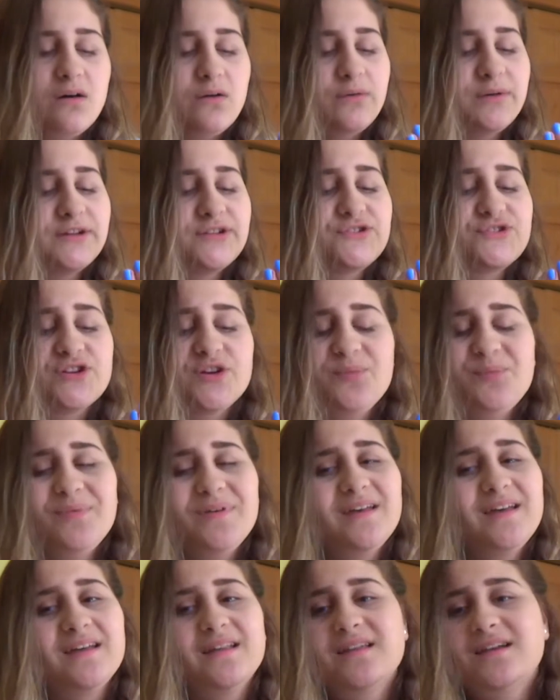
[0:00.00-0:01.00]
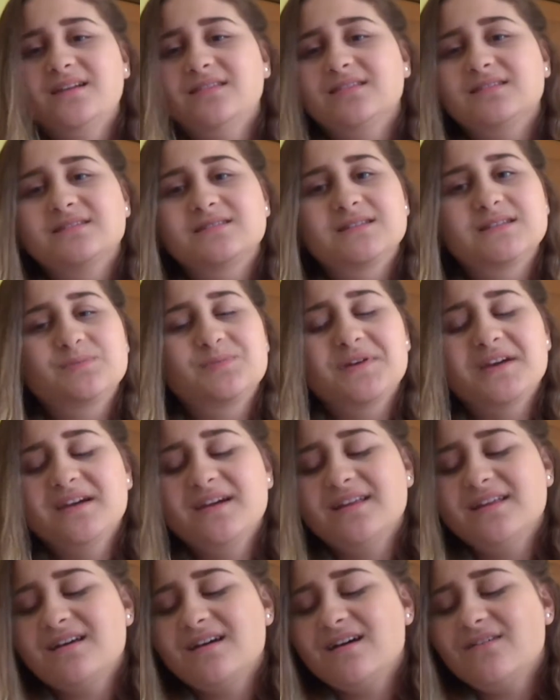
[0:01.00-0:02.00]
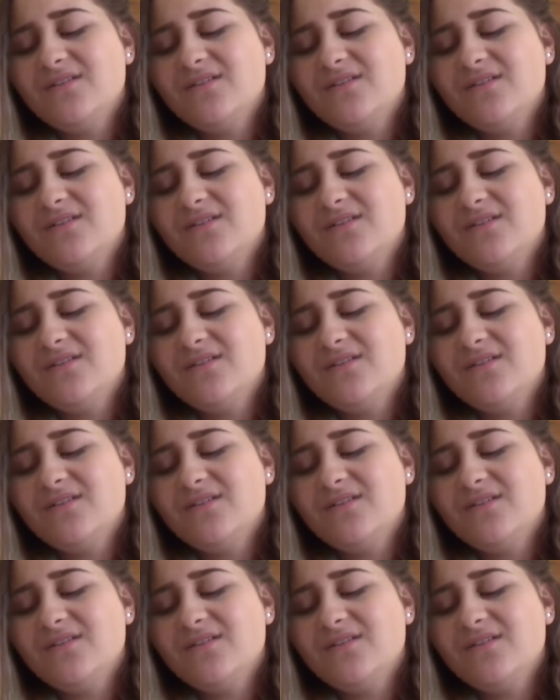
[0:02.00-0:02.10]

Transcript: we're tripping at the speed